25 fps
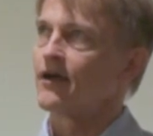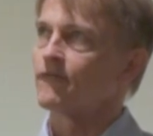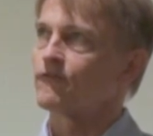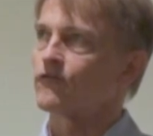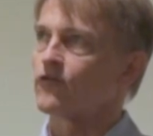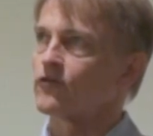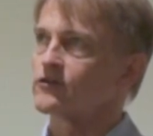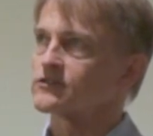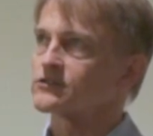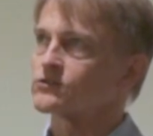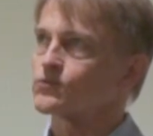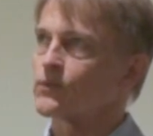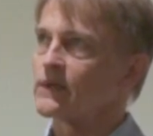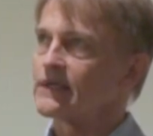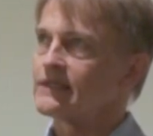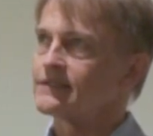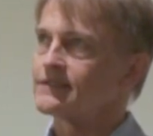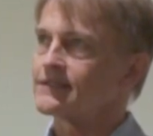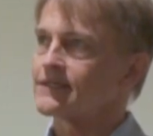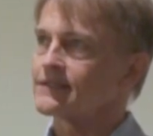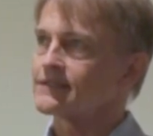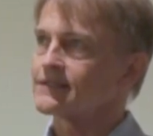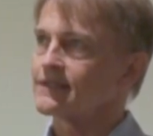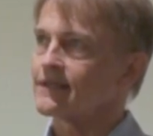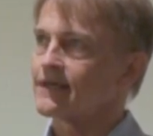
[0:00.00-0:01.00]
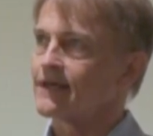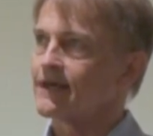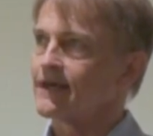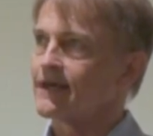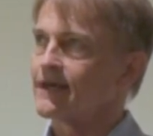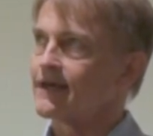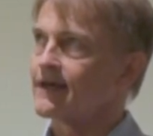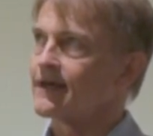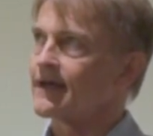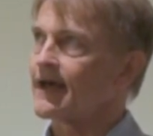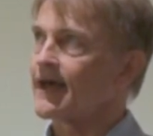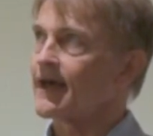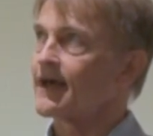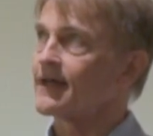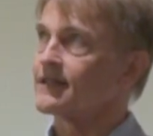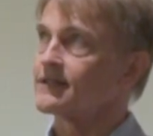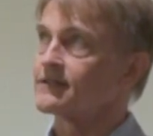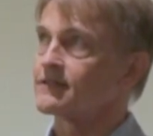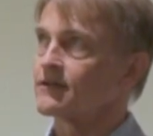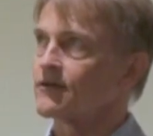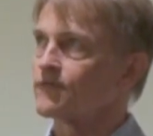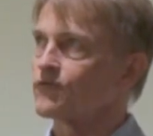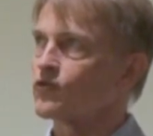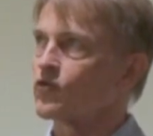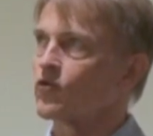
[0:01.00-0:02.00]
for Sweden
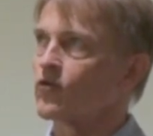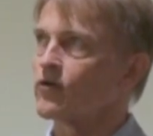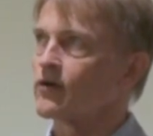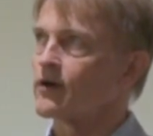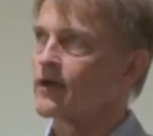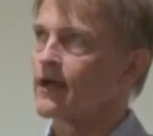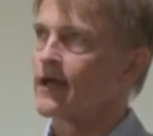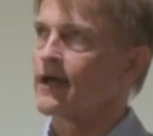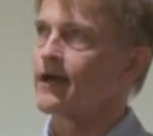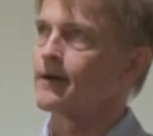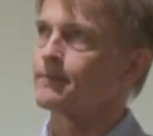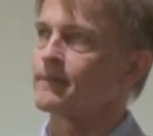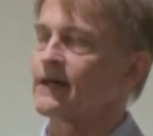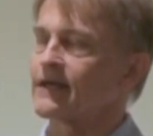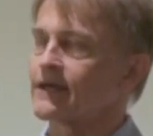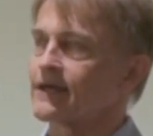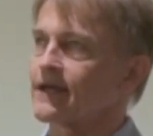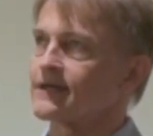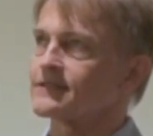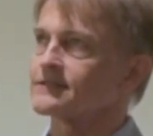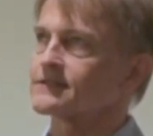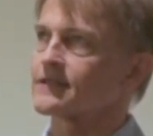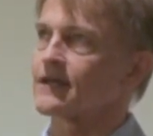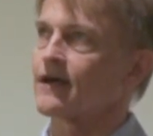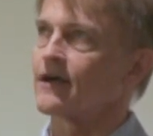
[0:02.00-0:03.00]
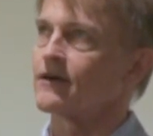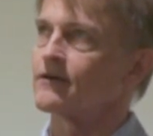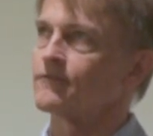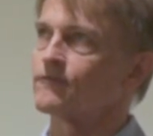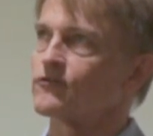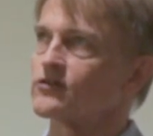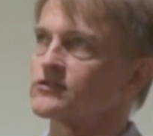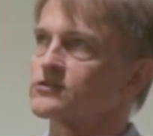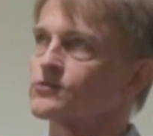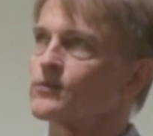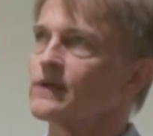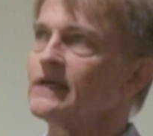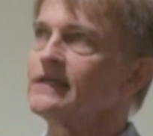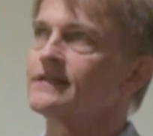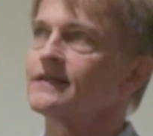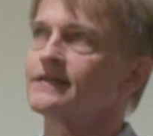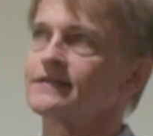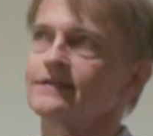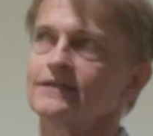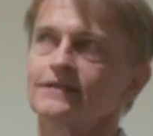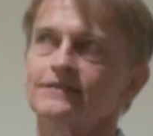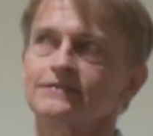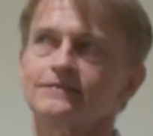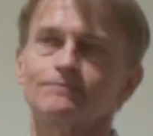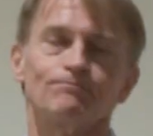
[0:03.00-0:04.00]
and for Madagascar. For Sweden,
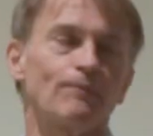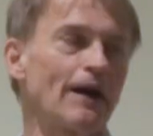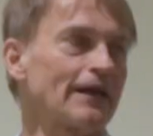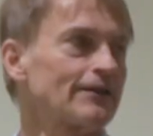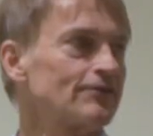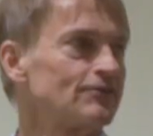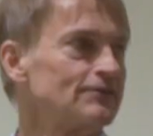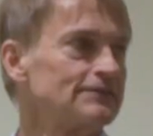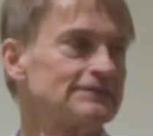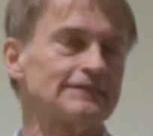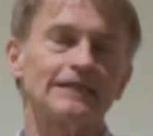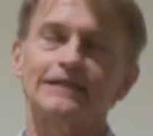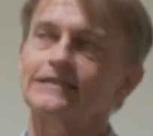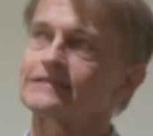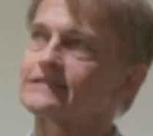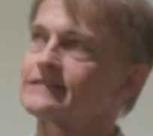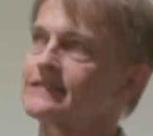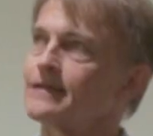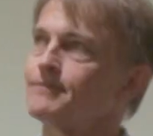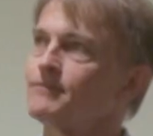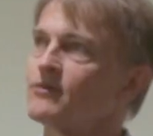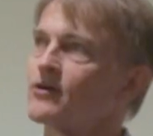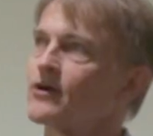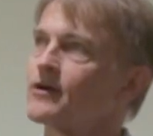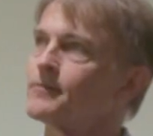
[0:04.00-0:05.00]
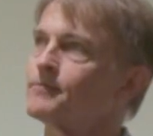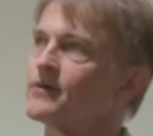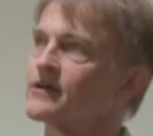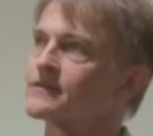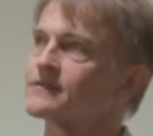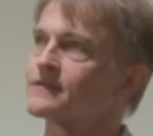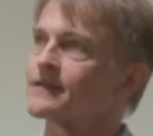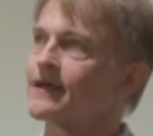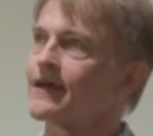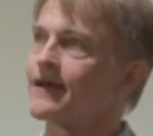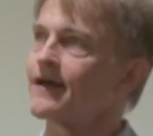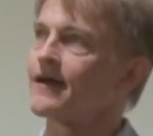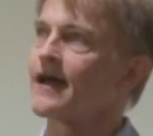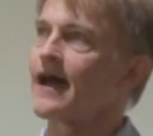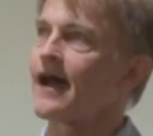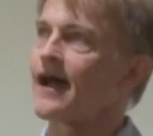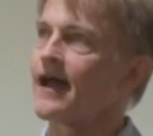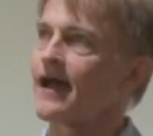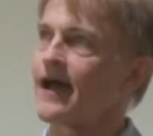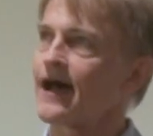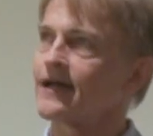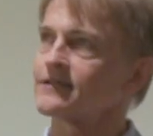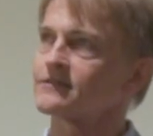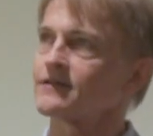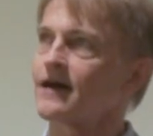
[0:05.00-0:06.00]
this pattern is still similar, but
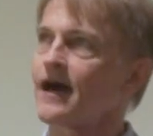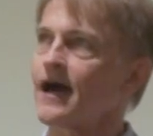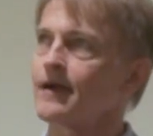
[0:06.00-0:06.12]
as a